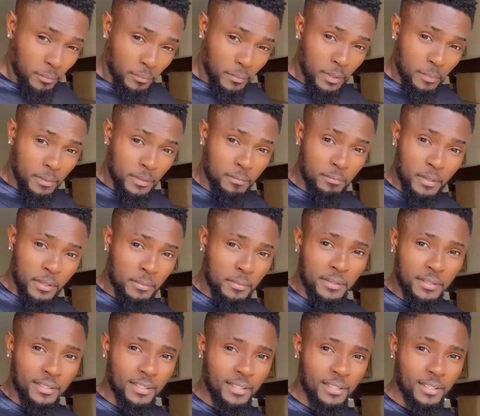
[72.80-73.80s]
he is to his
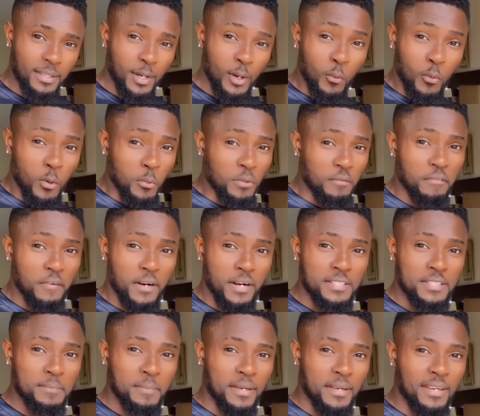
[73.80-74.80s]
mother.
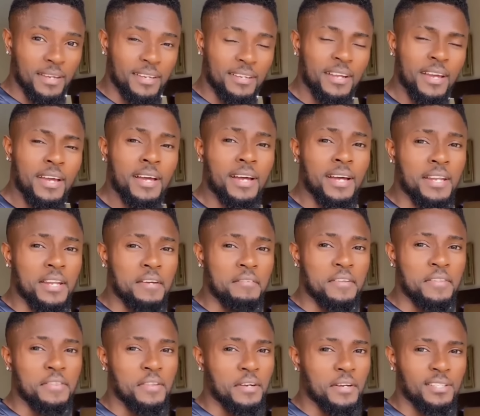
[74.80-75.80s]
On the other hand,
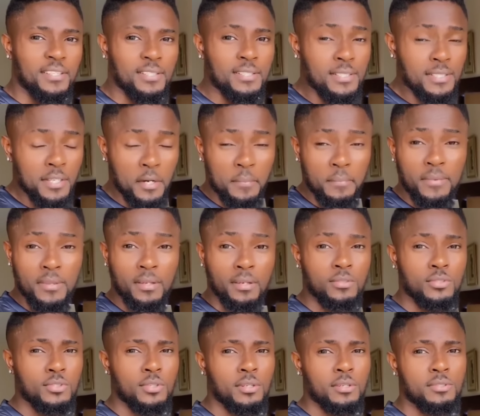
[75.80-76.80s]
not much is known
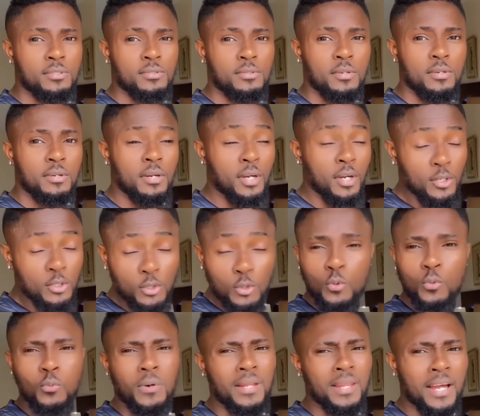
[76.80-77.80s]
about his father to the
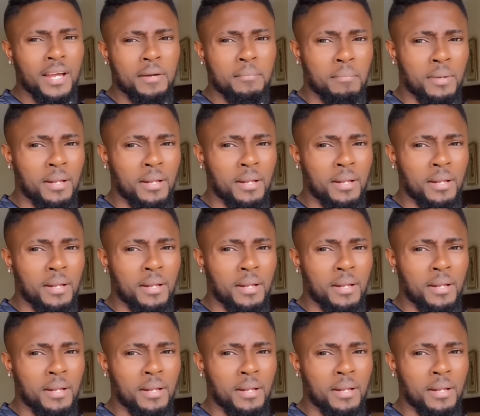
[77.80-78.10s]
public.